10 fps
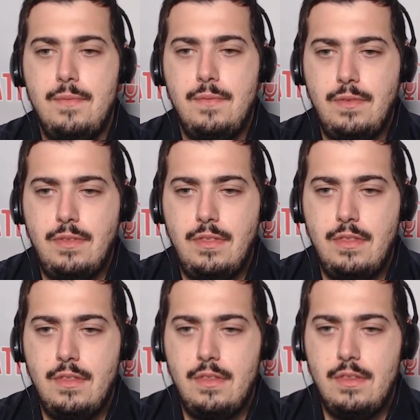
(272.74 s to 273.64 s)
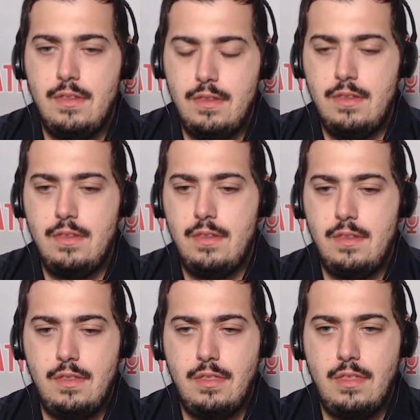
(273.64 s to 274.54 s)

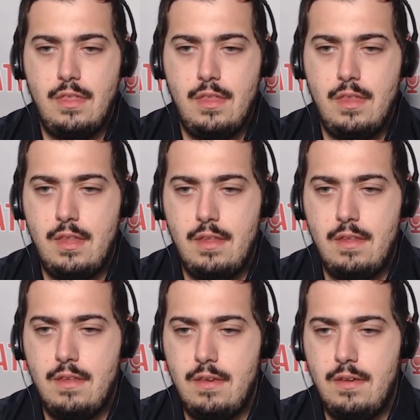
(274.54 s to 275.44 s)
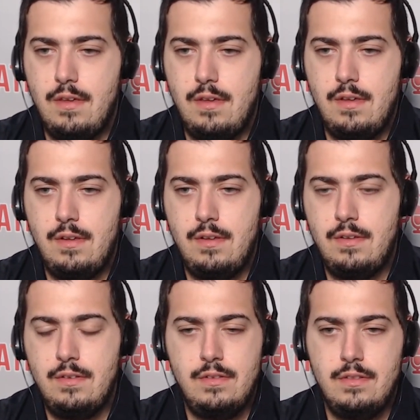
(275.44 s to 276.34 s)

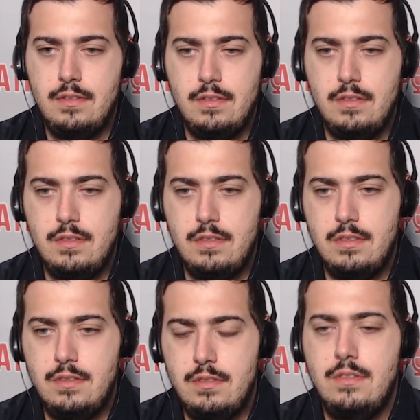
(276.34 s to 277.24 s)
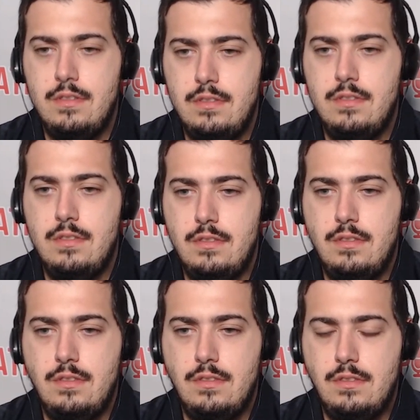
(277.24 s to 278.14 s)

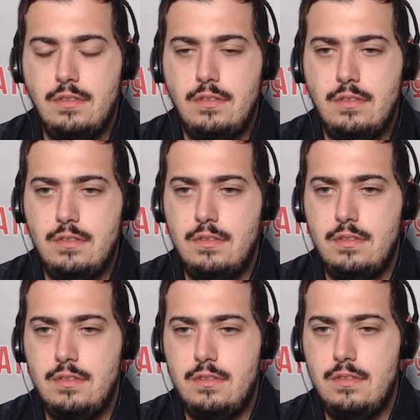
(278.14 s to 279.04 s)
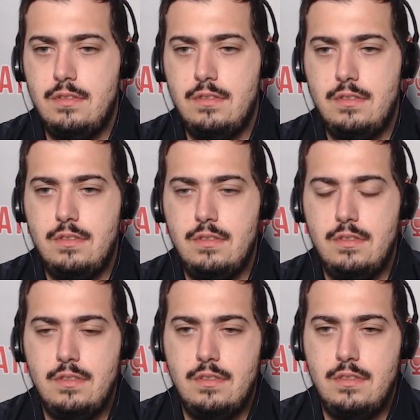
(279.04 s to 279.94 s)

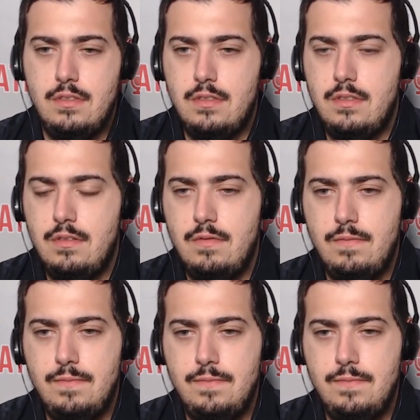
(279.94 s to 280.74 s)
(silent)